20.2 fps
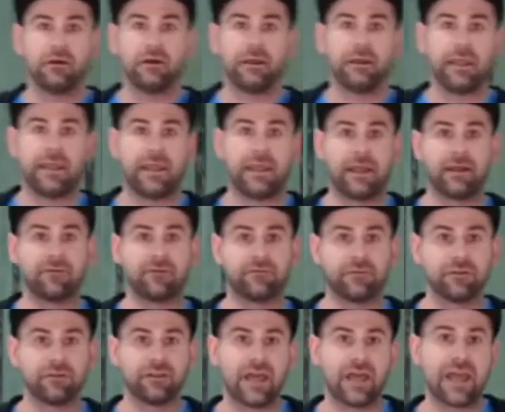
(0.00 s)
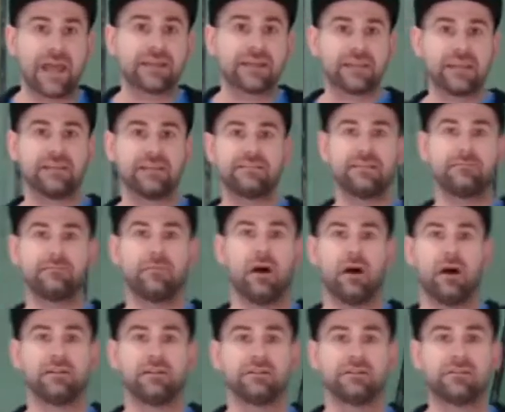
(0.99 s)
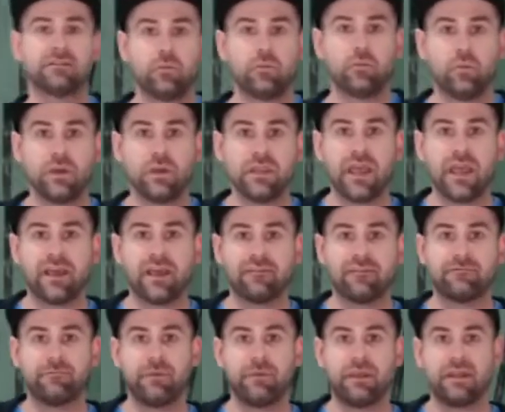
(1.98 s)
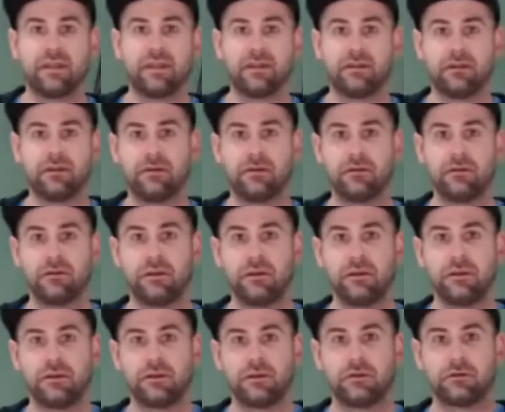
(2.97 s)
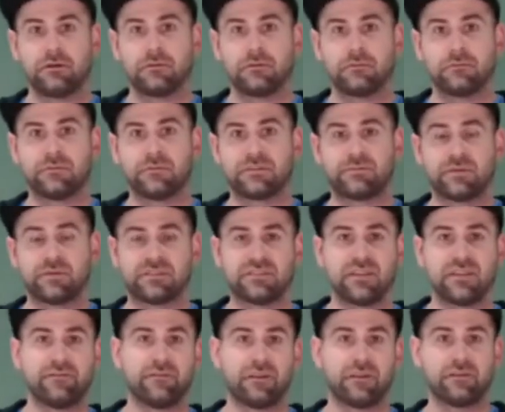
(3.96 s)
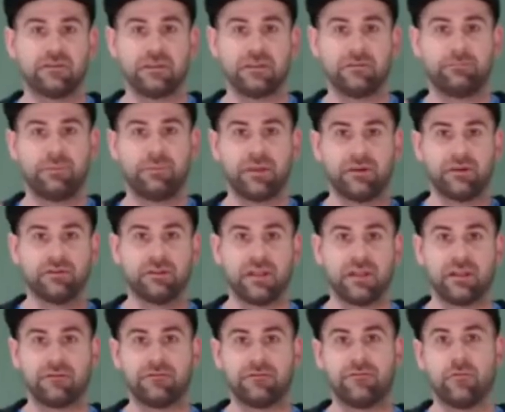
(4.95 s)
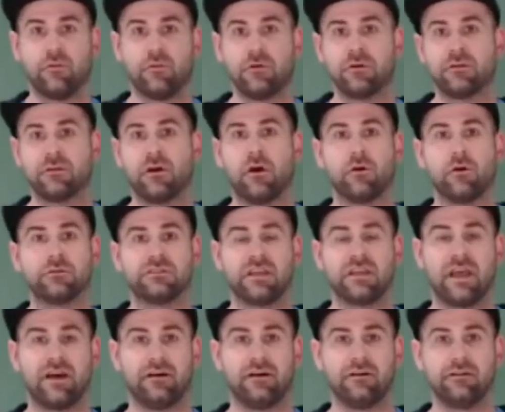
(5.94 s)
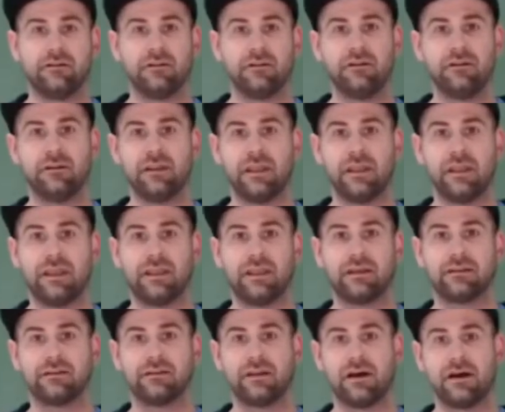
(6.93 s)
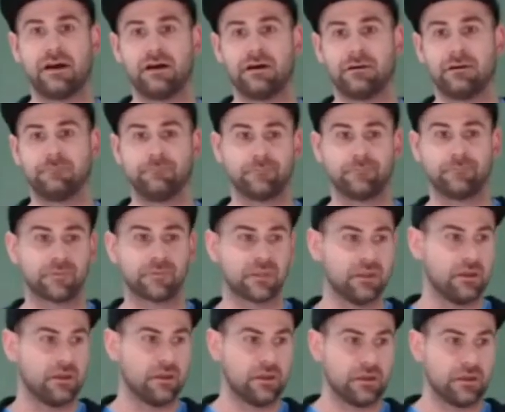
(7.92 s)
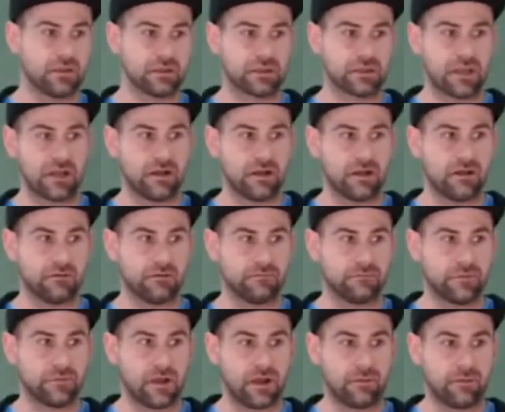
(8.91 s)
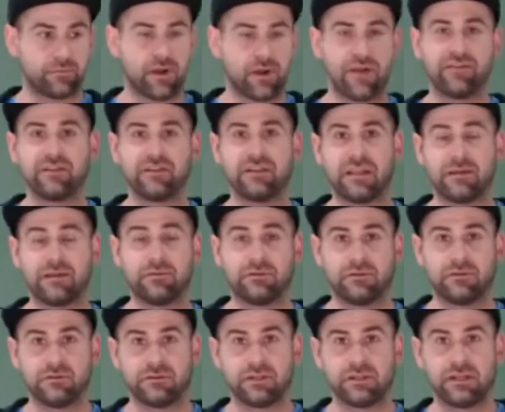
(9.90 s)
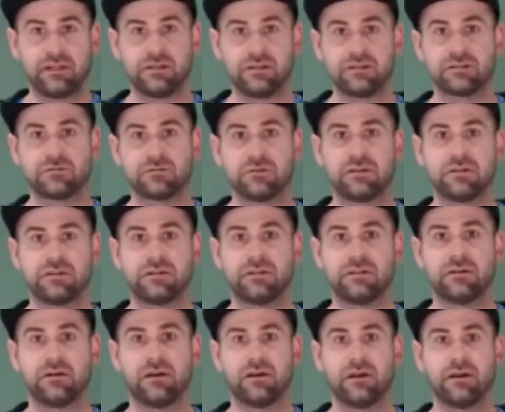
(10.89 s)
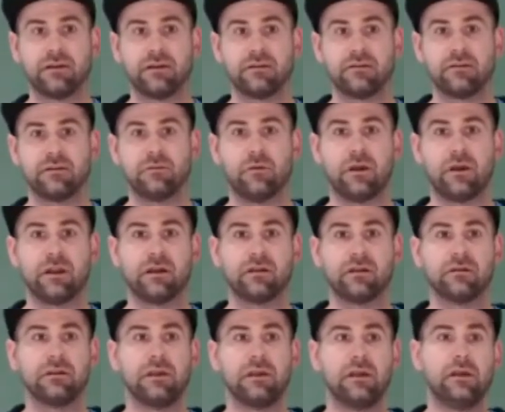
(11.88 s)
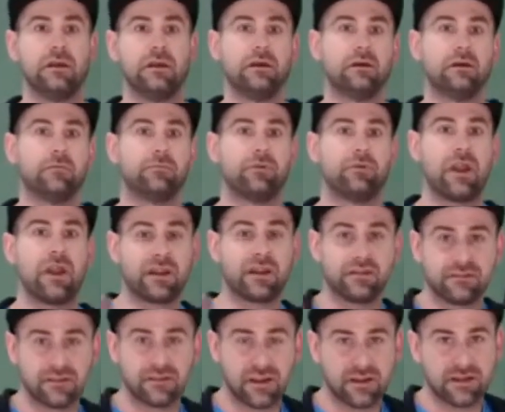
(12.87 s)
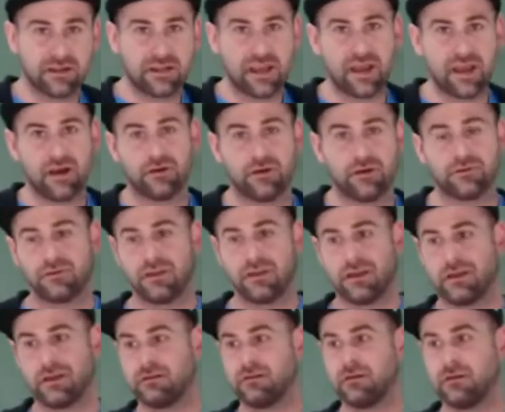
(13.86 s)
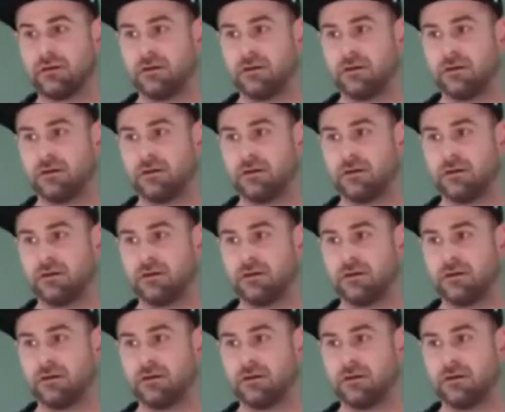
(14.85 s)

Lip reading: And for the last 18 months, we have been specifically building for the hotel and kind of private label industry. You want to brand a tiny house and